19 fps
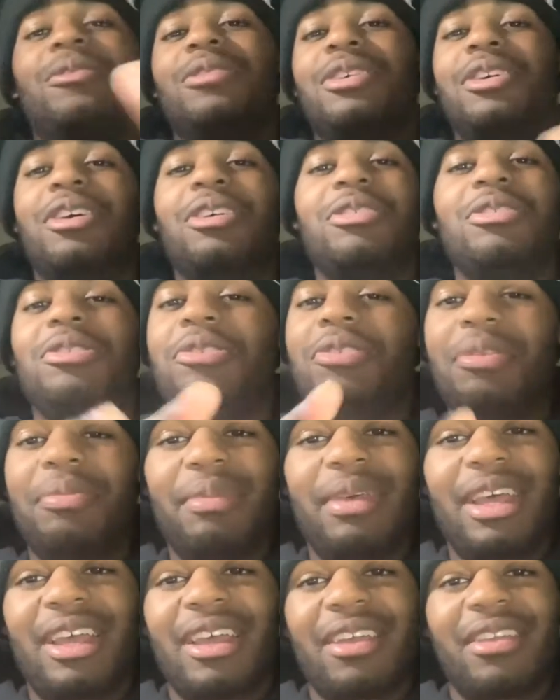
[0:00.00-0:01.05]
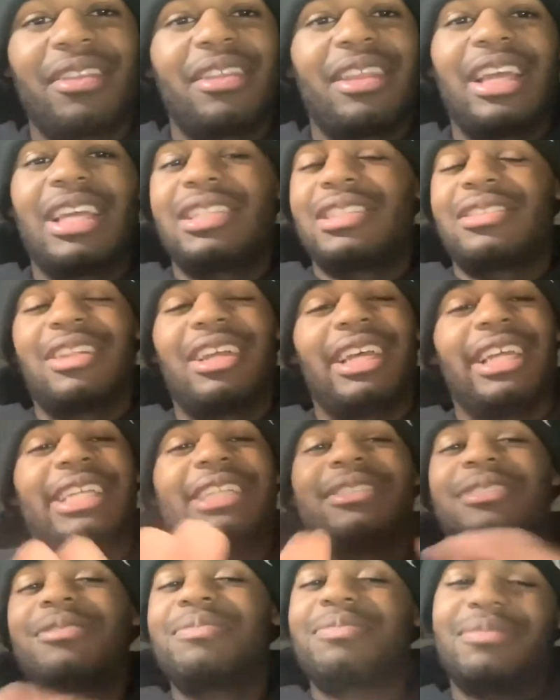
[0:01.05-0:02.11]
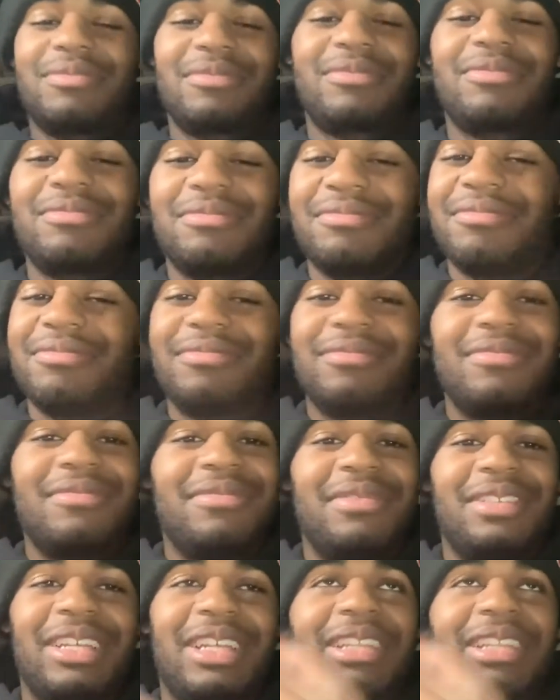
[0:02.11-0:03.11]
y'all do the math. That's like, I